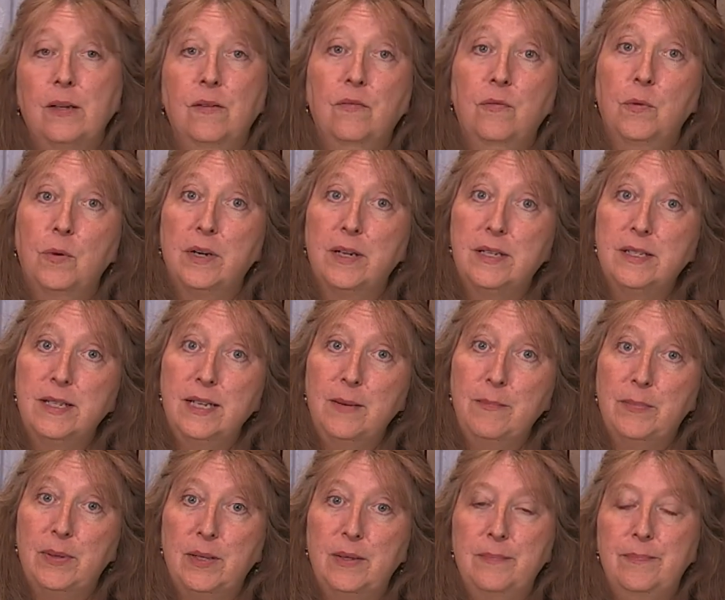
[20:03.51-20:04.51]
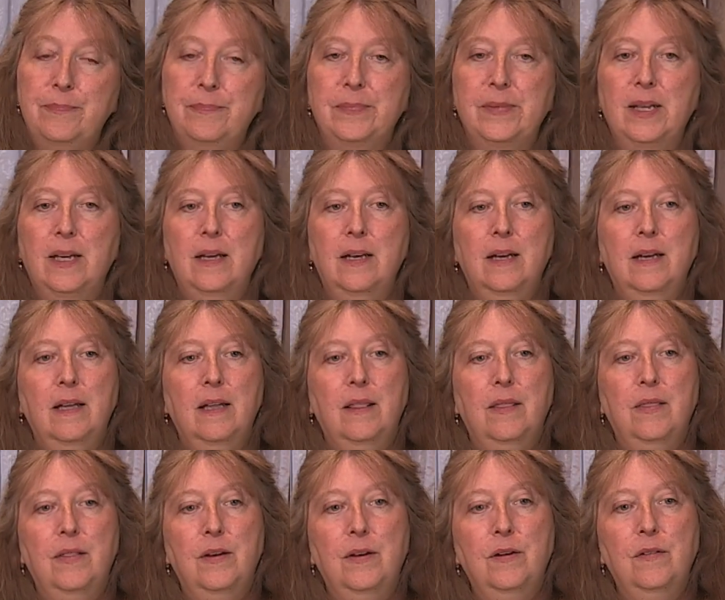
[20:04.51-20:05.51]
For example,
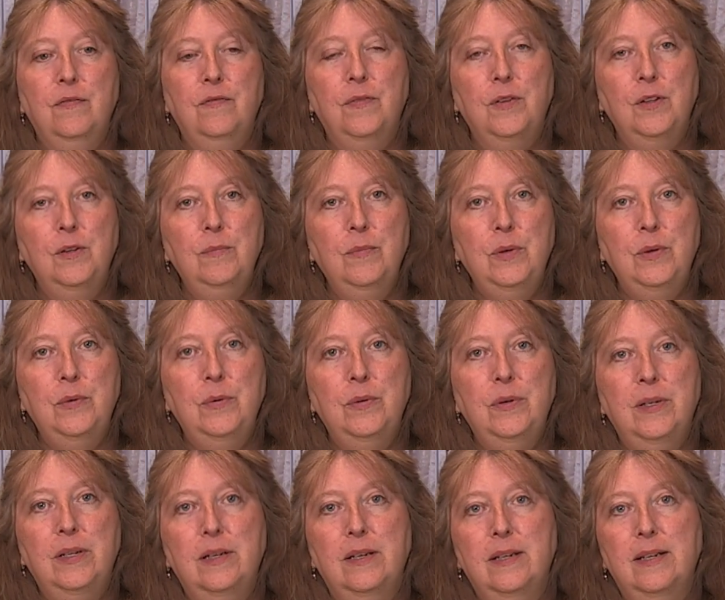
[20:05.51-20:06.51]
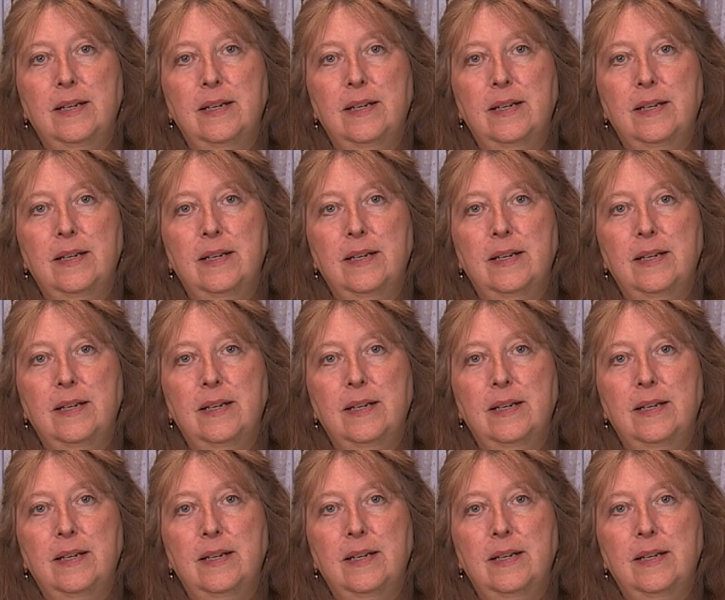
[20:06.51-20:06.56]
the full moon